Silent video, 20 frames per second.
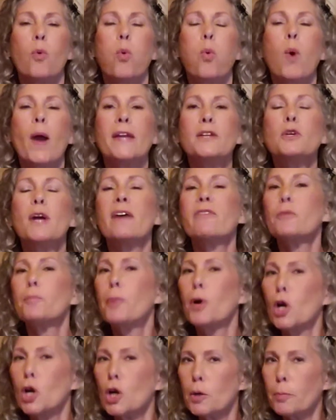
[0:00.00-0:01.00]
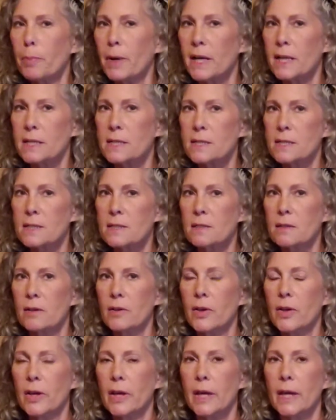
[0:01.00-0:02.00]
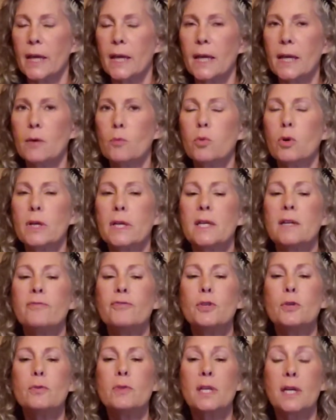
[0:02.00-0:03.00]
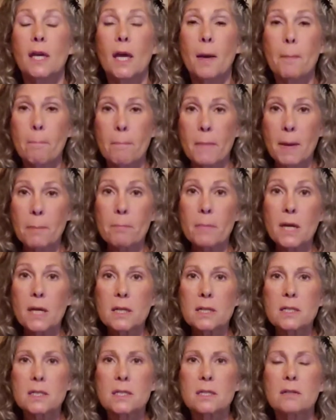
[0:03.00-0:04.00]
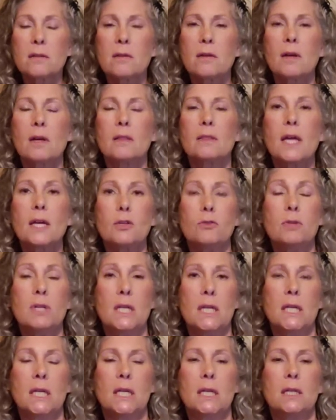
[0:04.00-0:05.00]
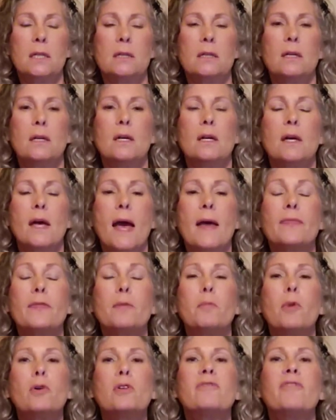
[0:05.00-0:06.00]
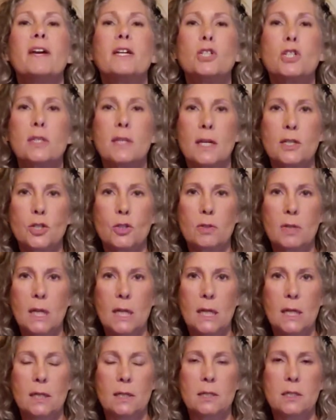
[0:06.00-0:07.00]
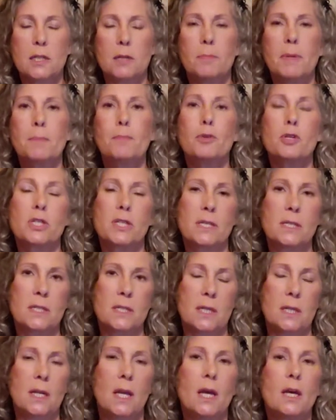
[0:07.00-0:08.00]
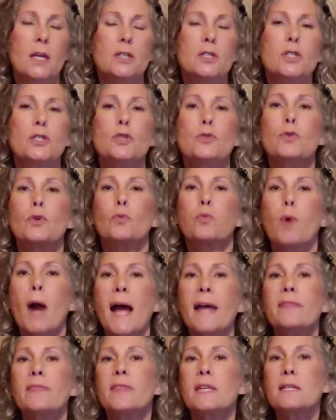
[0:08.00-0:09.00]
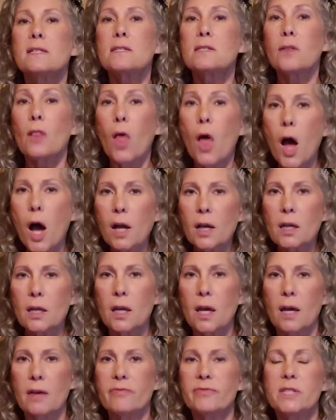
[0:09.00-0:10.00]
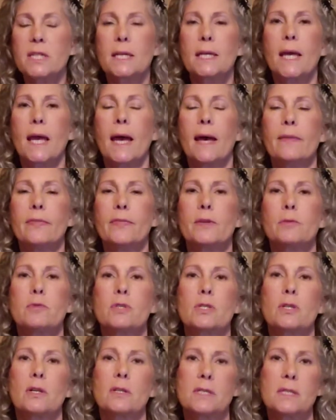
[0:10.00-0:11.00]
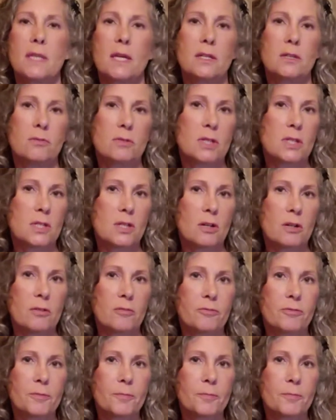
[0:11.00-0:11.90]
When you have a purpose, it will give you the commitment that you need and the motivation that you need to be persistent, to do the right things long enough to get the results that you deserve.